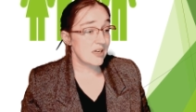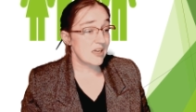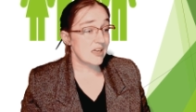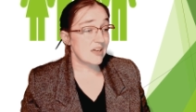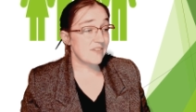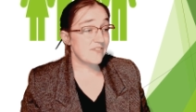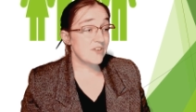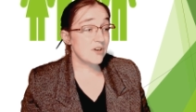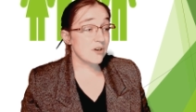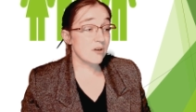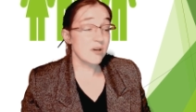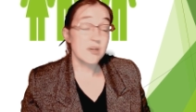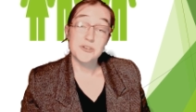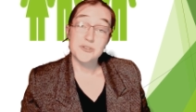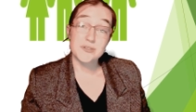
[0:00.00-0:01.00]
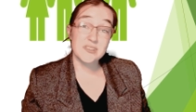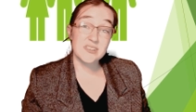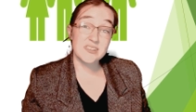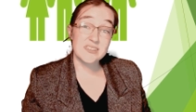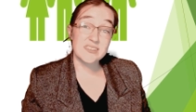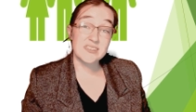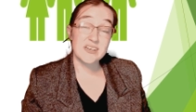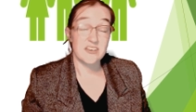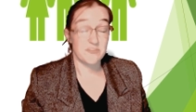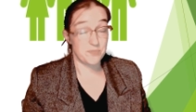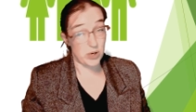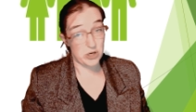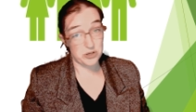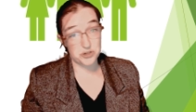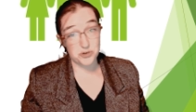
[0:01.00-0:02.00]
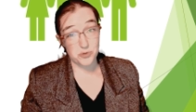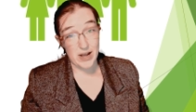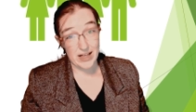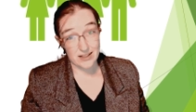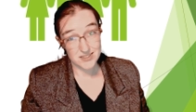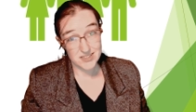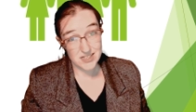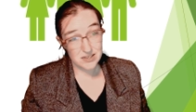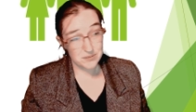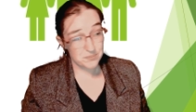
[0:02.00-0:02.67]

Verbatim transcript: if you're interested in the study of punctuality,